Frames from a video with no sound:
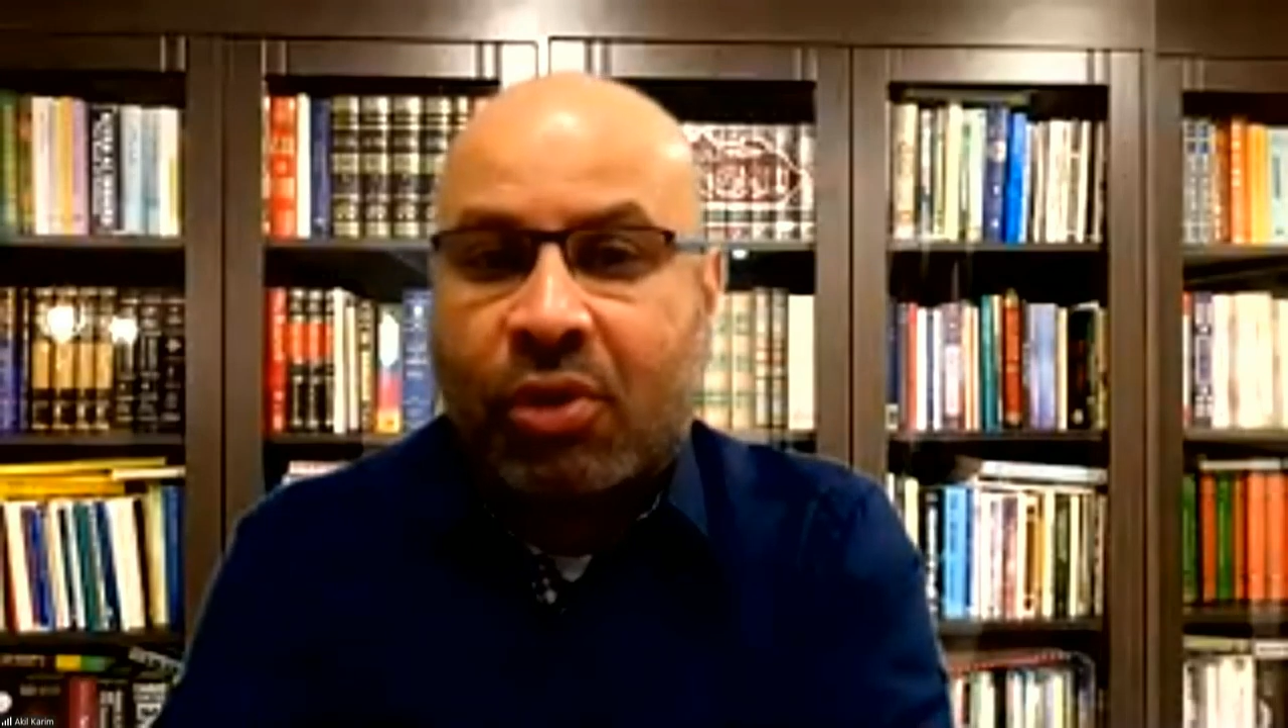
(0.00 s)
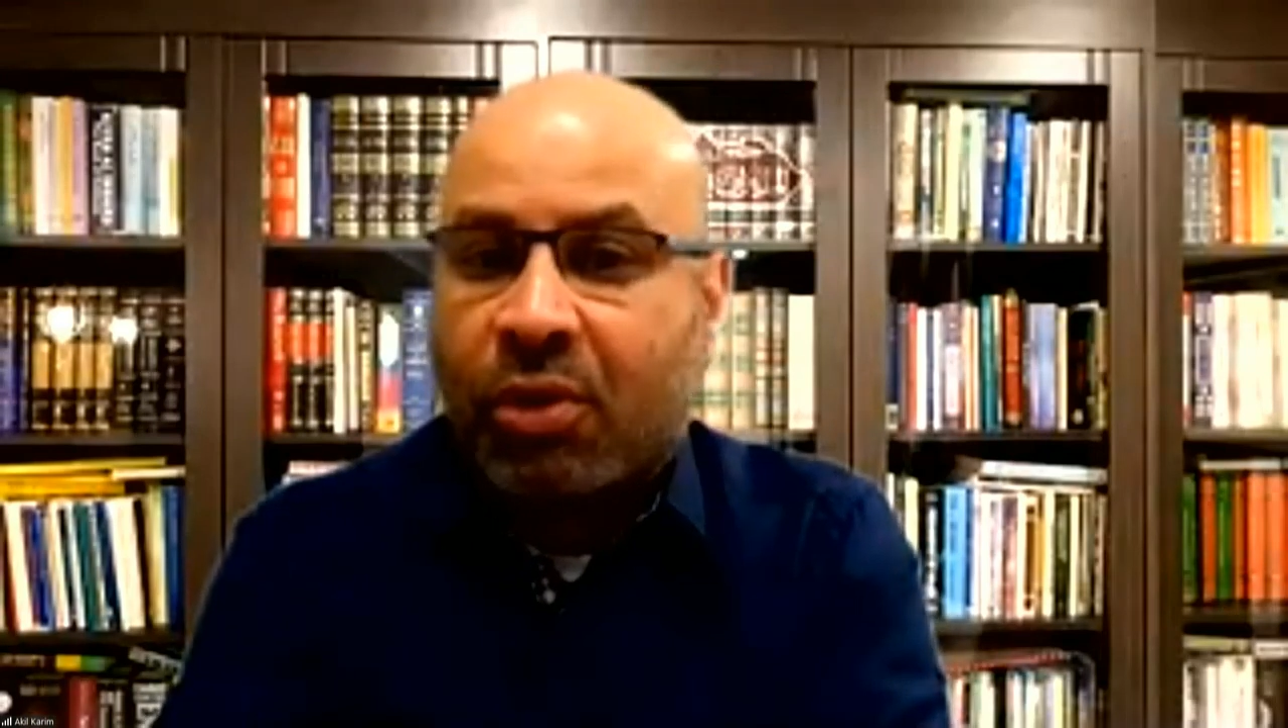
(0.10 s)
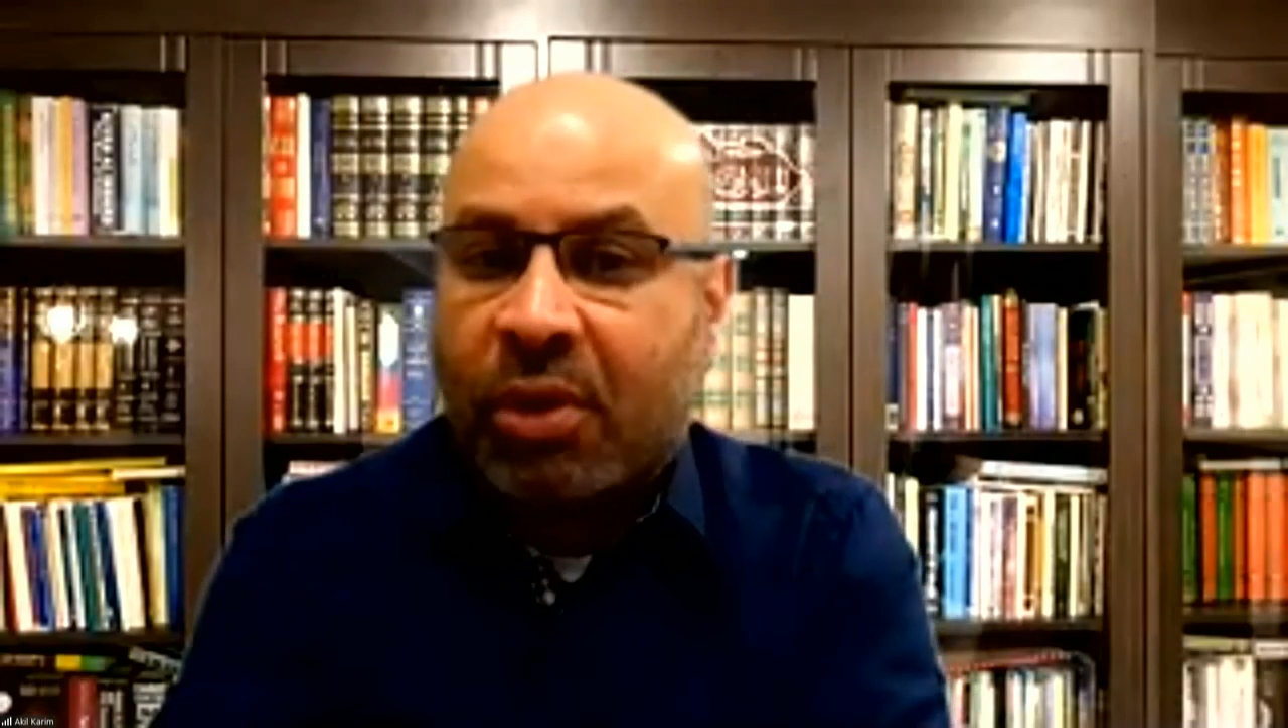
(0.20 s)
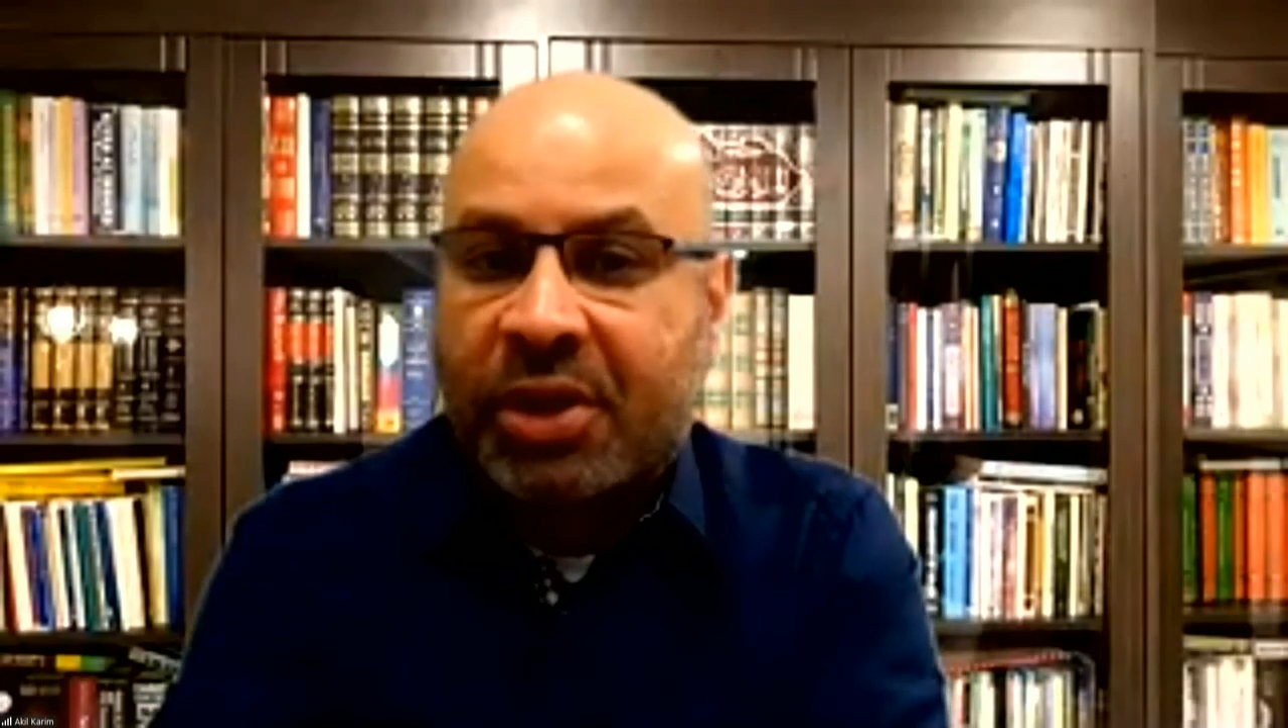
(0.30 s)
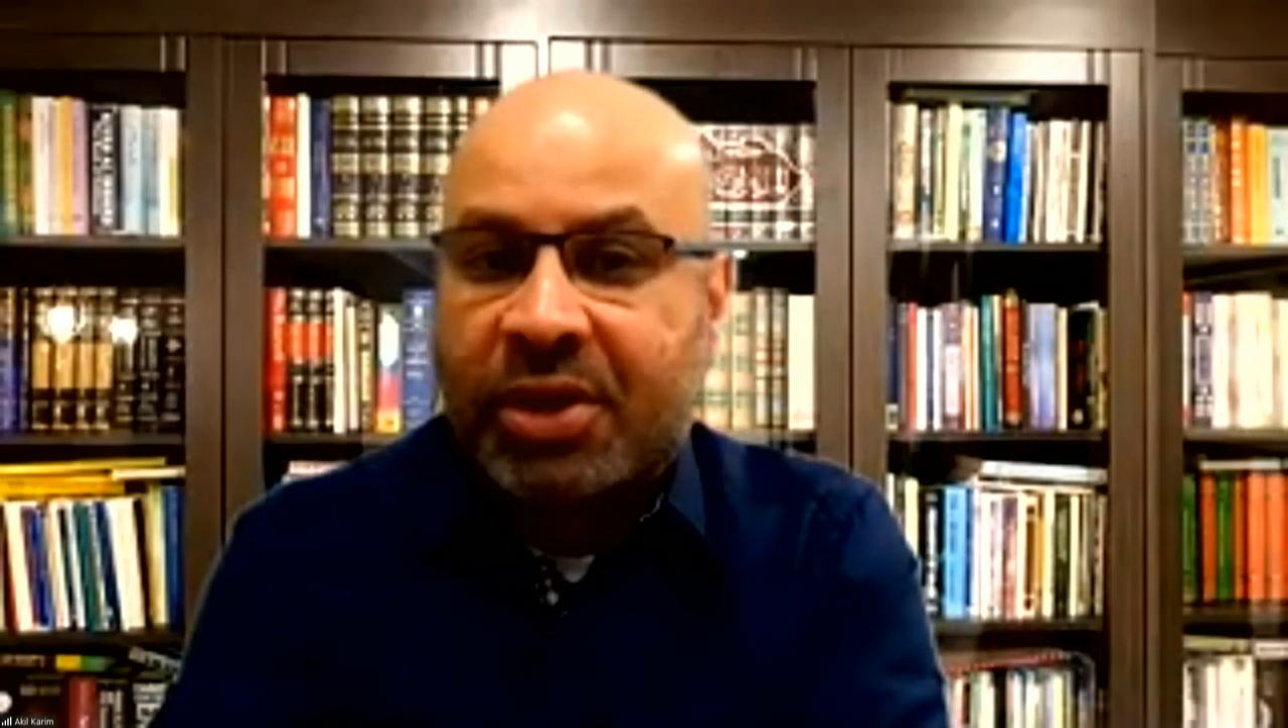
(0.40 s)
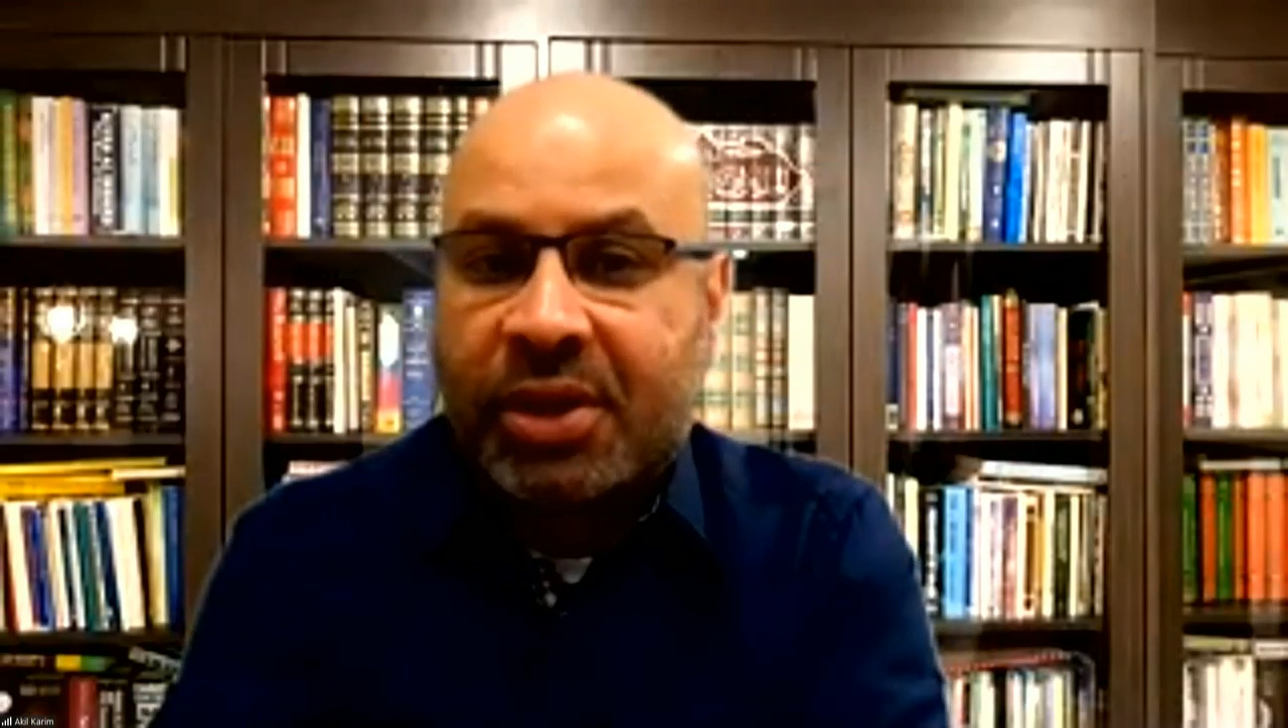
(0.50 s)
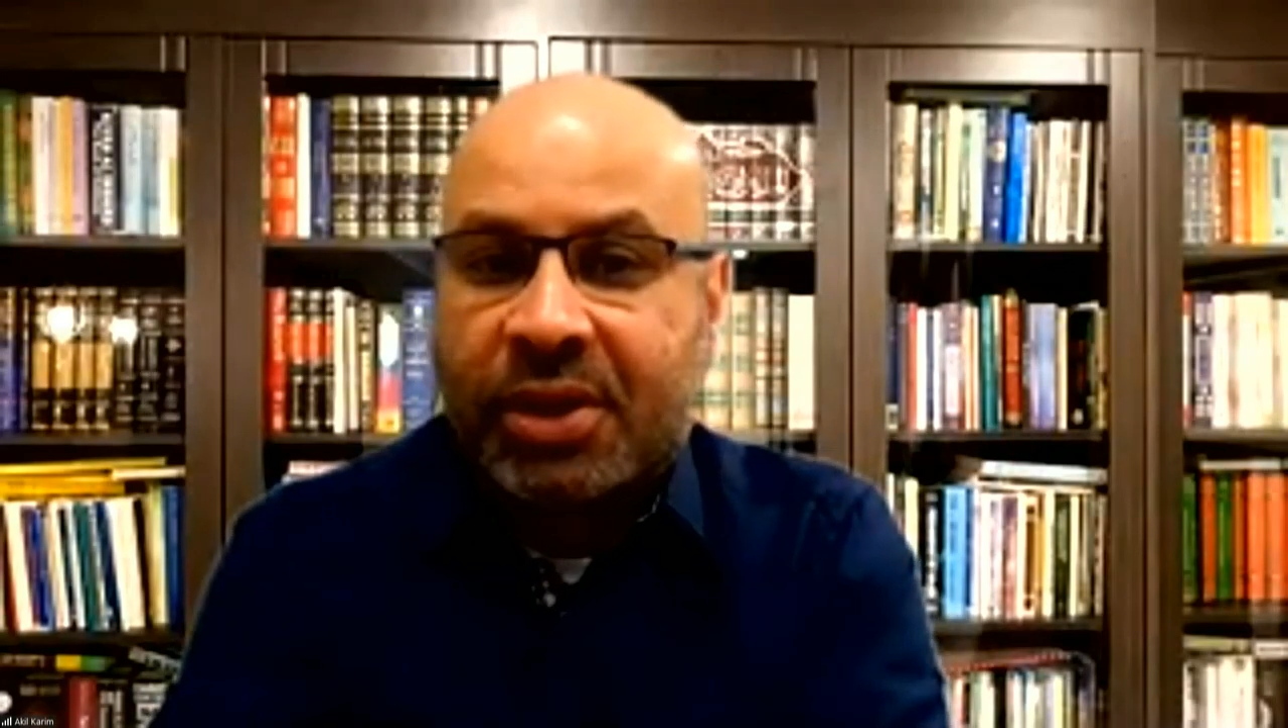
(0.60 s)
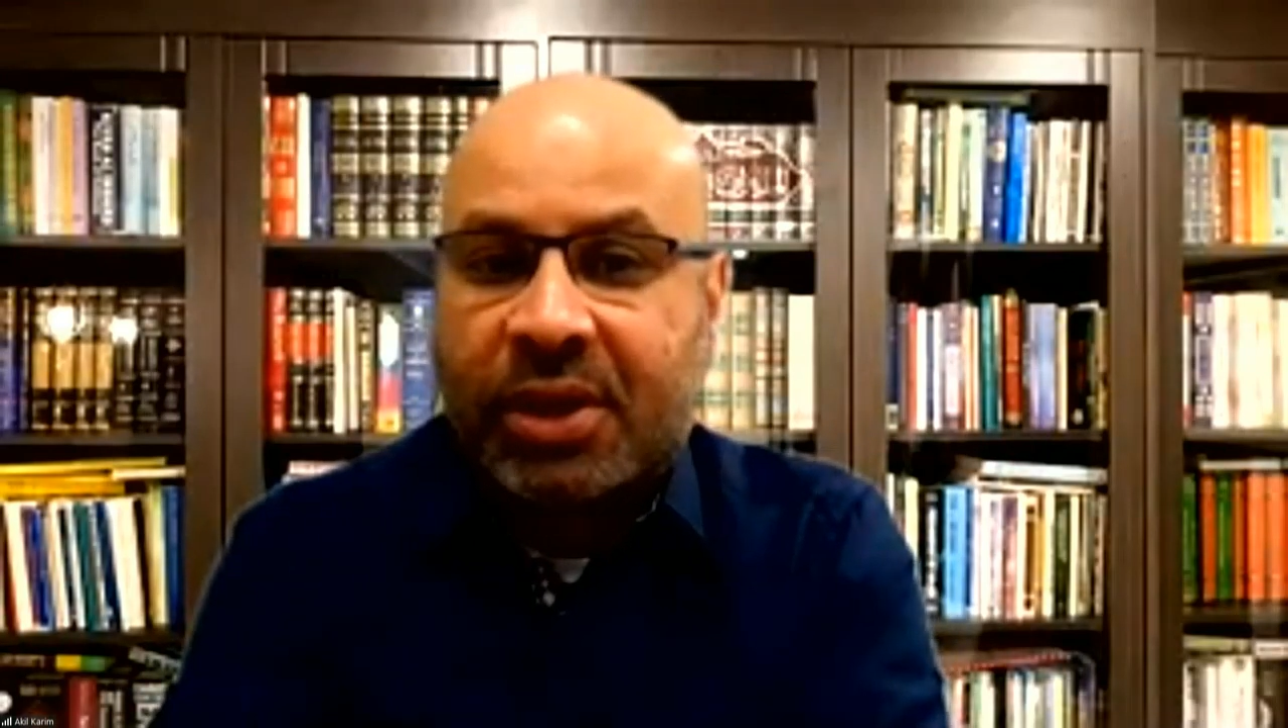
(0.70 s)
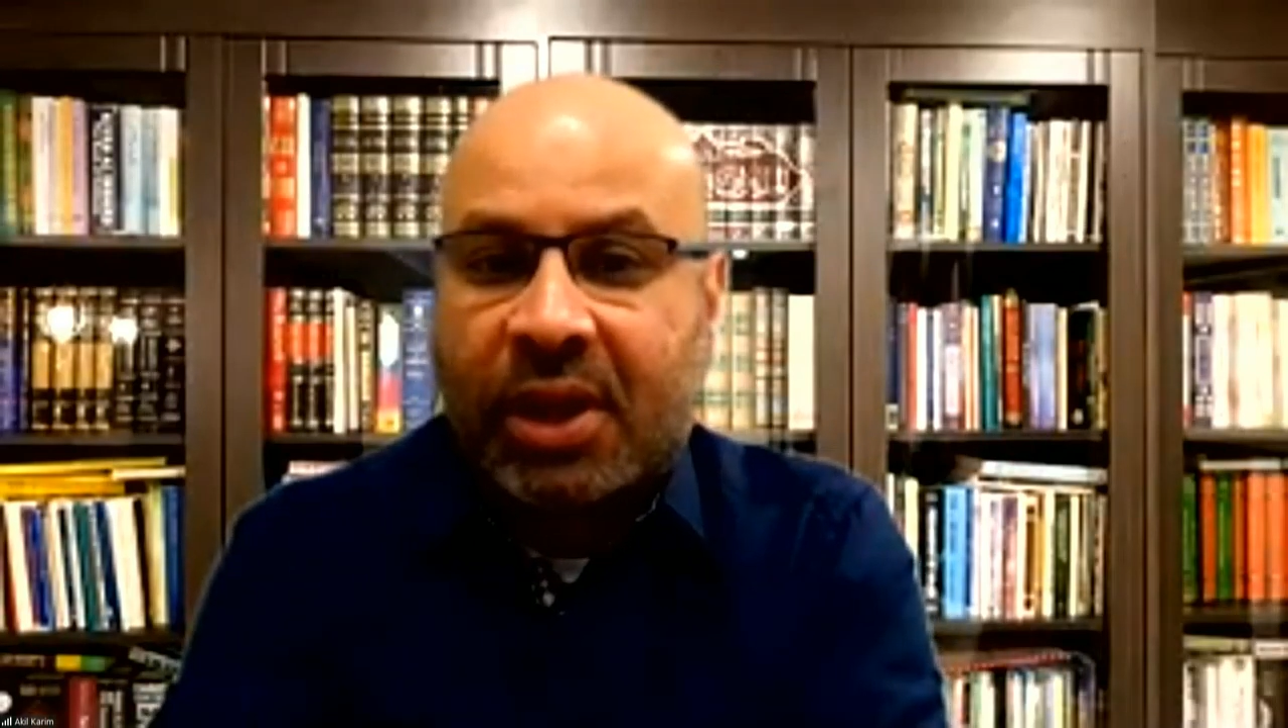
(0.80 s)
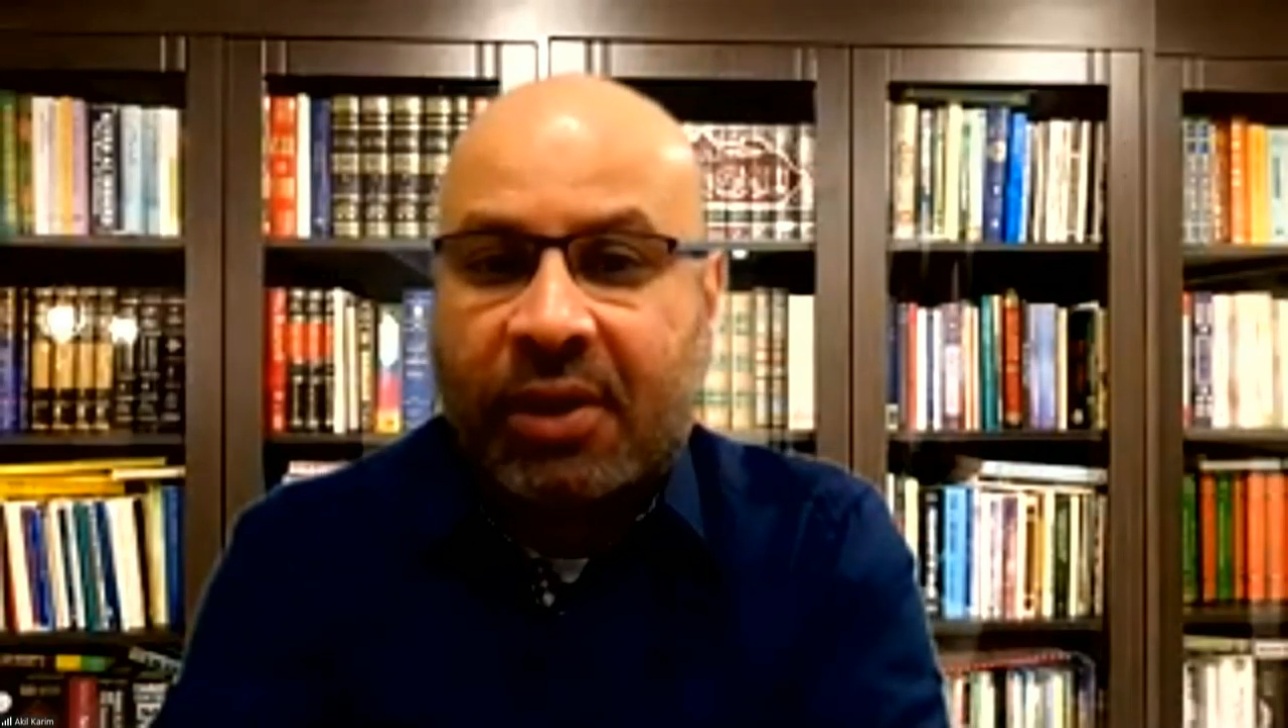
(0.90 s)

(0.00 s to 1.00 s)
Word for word: questions uh,